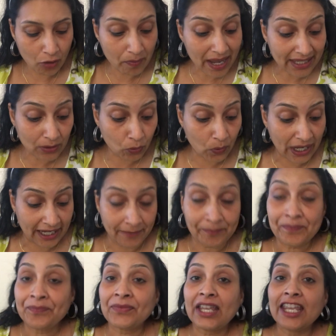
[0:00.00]
Oh, by the way,
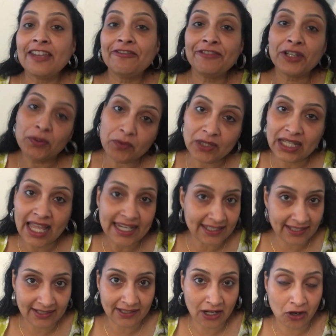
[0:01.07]
if you would like
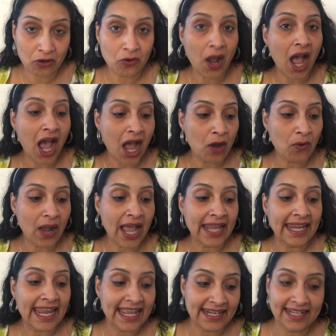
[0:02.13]
to know how
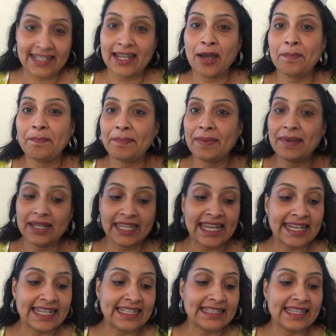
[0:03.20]
I ended up
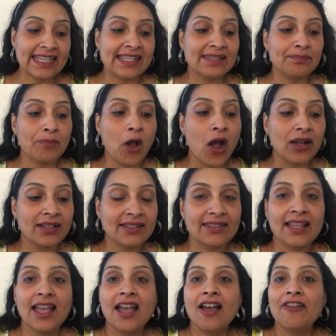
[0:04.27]
getting this box
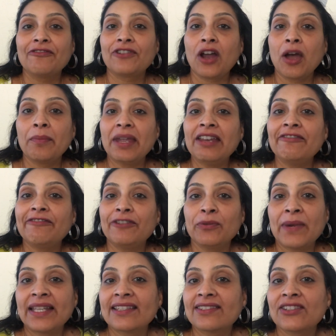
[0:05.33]
from
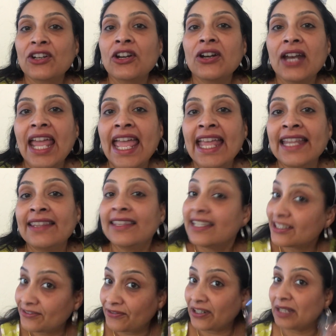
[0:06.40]
Influenster and
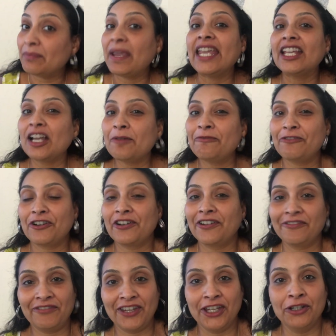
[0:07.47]
this free makeup for
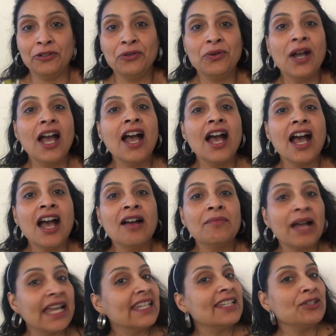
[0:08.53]
review,
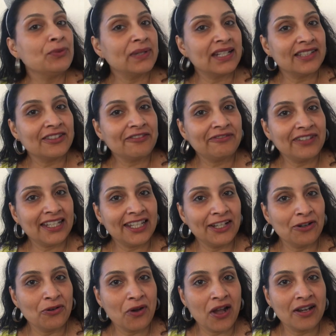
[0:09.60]
I can do another
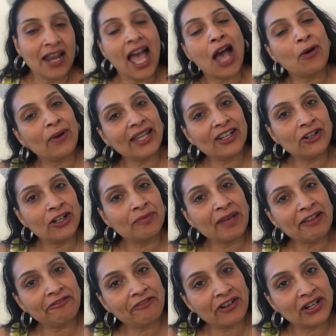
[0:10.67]
video on how I earned
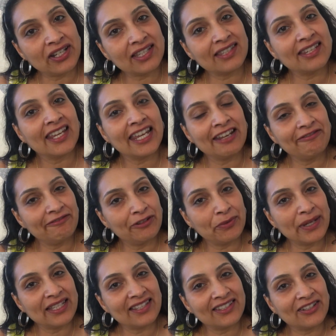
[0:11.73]
my first
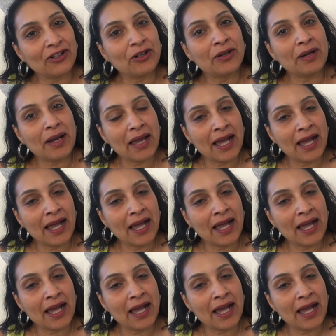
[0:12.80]
Influenster